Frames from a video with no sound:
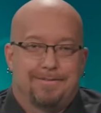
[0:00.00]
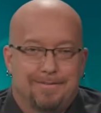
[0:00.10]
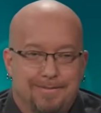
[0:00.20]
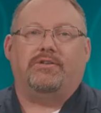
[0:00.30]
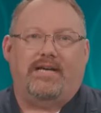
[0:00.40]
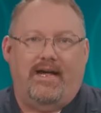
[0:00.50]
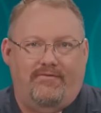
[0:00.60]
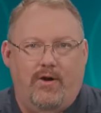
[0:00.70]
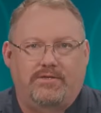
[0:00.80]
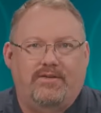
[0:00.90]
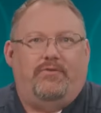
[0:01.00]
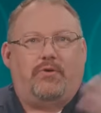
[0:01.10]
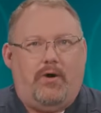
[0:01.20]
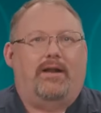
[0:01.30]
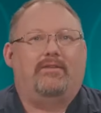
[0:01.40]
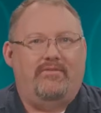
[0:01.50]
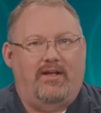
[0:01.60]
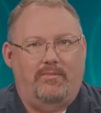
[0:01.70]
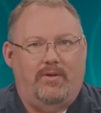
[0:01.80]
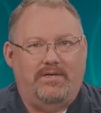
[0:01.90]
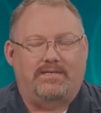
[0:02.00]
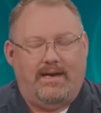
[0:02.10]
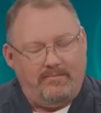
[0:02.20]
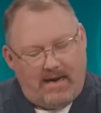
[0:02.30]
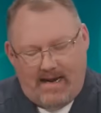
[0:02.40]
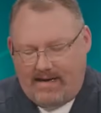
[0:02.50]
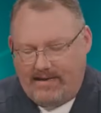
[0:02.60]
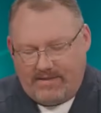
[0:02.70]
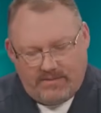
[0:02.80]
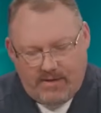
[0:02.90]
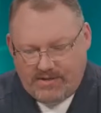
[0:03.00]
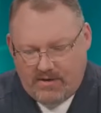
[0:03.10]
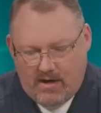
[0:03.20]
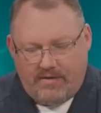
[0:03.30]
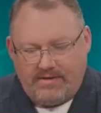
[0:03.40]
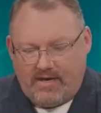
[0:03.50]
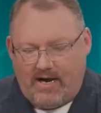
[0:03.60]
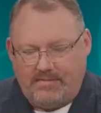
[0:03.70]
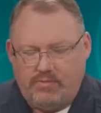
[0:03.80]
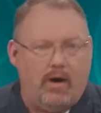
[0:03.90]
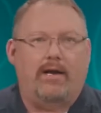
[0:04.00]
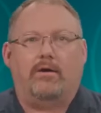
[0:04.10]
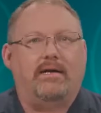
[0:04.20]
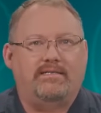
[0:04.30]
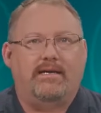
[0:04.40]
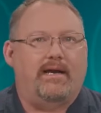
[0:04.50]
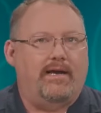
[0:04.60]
Understand, folks, if you've created an availability set, and I get this question all the time, why don't I see it?